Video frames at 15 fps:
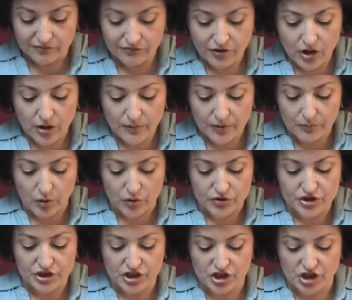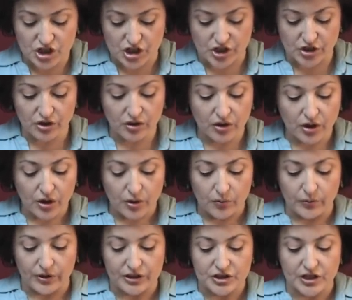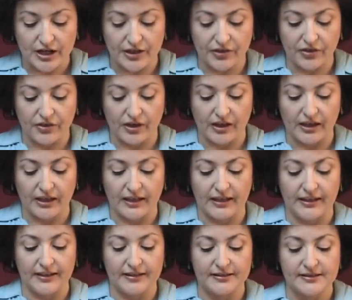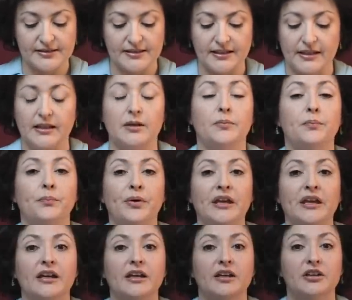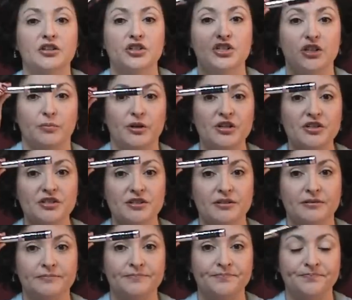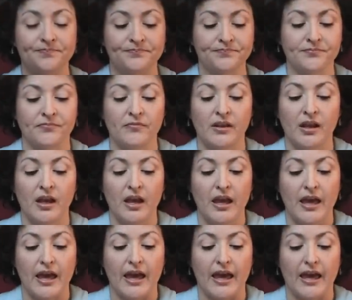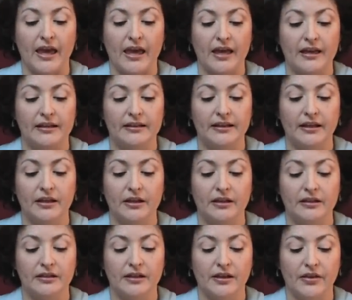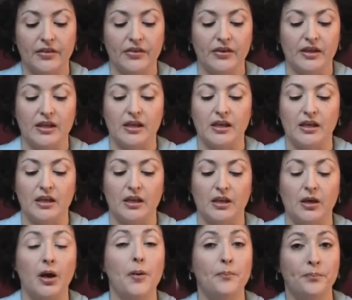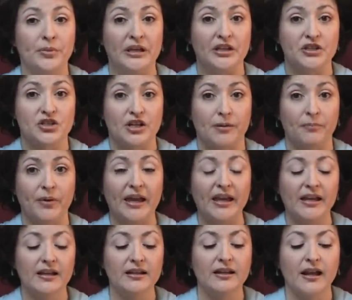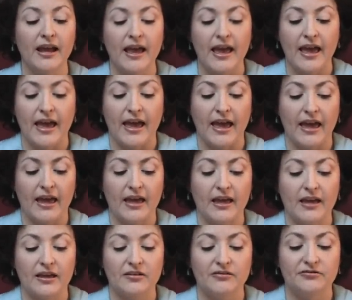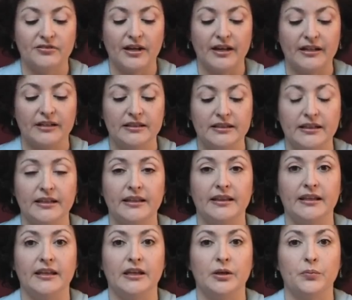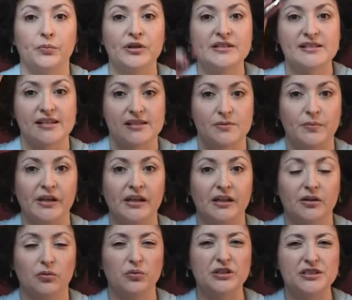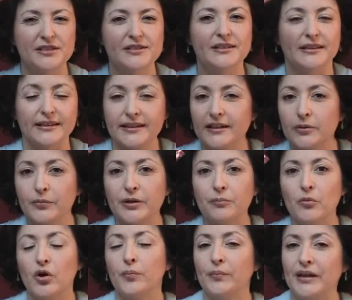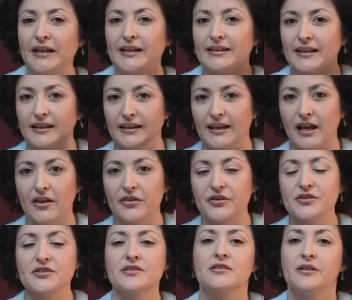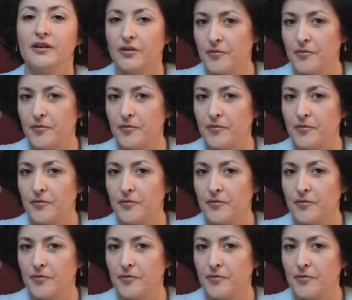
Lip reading: From the most sheer, which I think is the pink shimmers, and then the pink champagne, and finally the princess pink, which is a little bit more pink than the others.